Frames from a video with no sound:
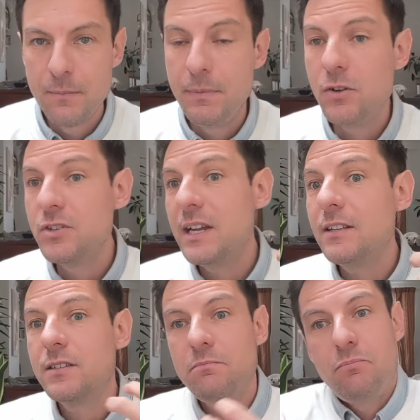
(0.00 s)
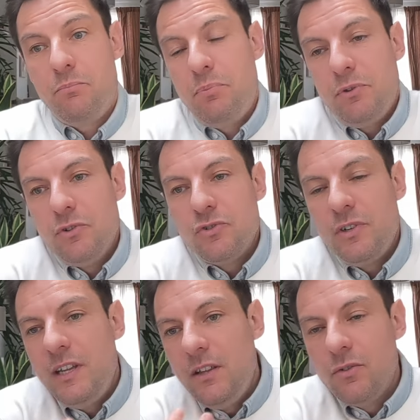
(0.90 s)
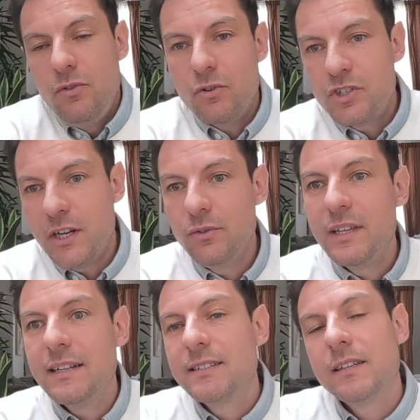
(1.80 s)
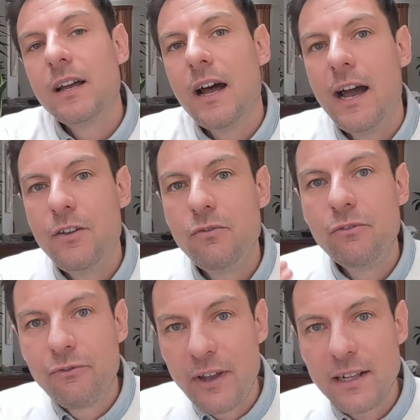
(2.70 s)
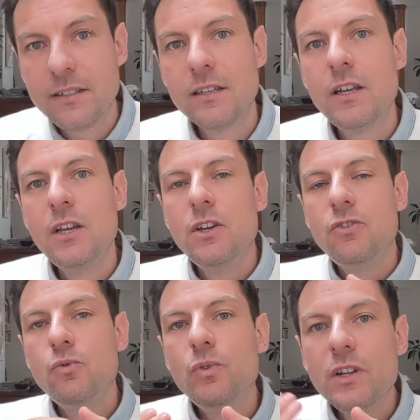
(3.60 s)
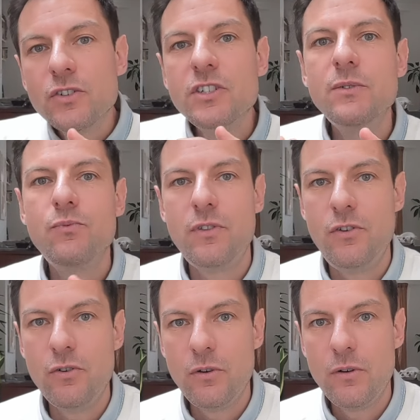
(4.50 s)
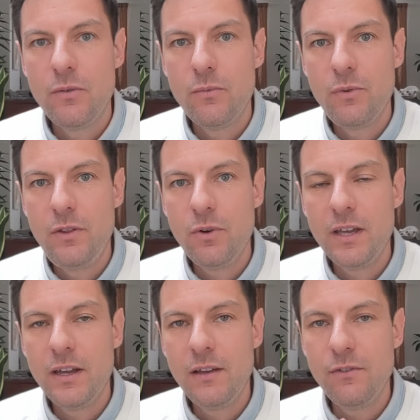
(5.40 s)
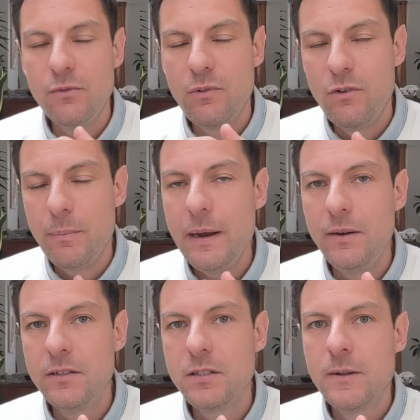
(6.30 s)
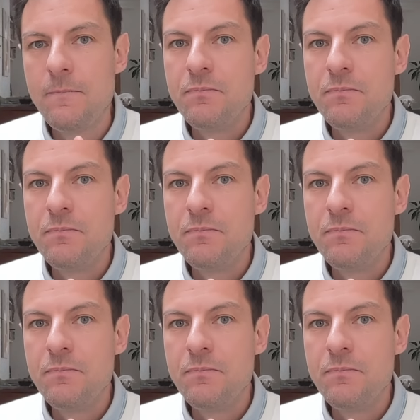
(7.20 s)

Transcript: because that's potentially in your childhood, that's how you felt the relationship with your caregiver, with your parents.